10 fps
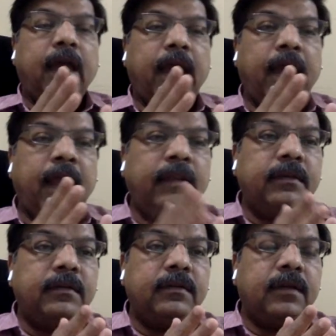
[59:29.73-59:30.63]

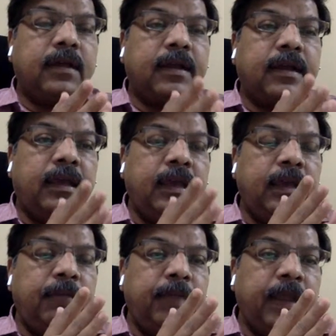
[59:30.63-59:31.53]
and
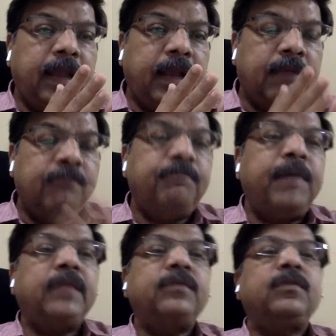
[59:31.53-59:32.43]
he made a
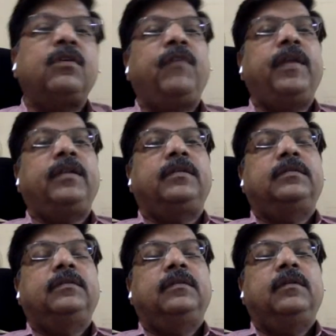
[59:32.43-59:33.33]
comparison of it
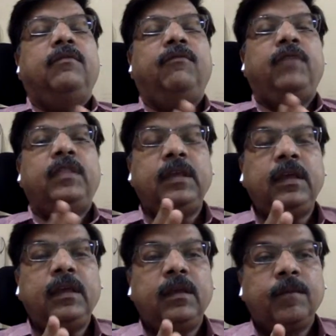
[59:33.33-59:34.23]
with
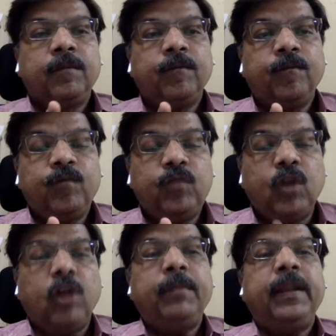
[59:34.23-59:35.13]
the
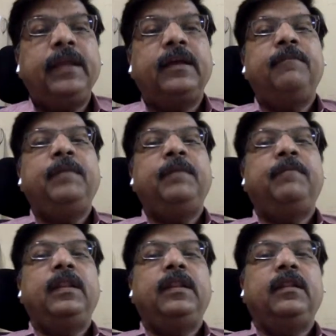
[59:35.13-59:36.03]
non-medical
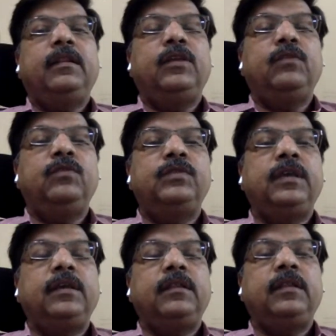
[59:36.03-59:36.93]
people
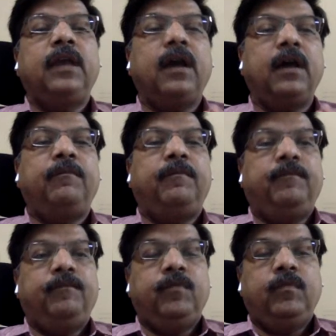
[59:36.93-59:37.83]
using the herb.
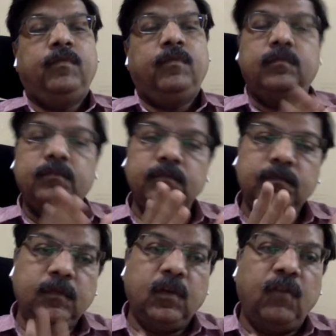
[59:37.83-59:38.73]

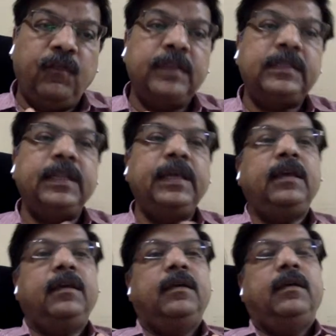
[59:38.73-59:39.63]

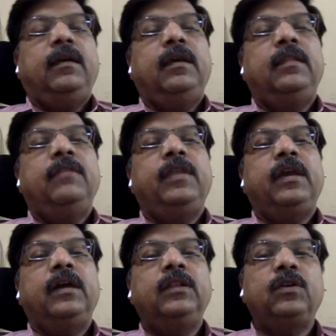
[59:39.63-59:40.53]
Obviously, in a
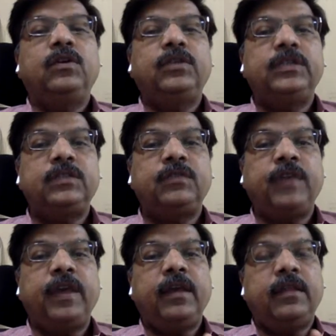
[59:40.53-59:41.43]
very unconscious
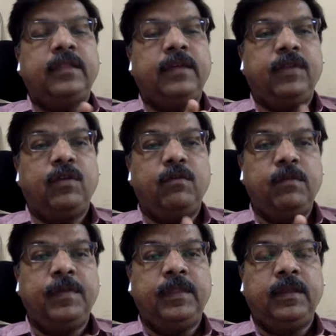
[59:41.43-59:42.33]
way, they were
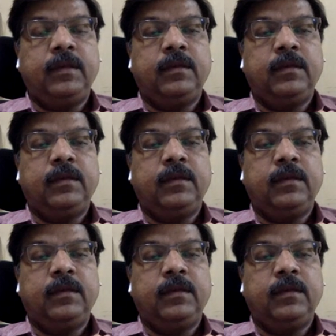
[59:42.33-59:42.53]
homeopathic.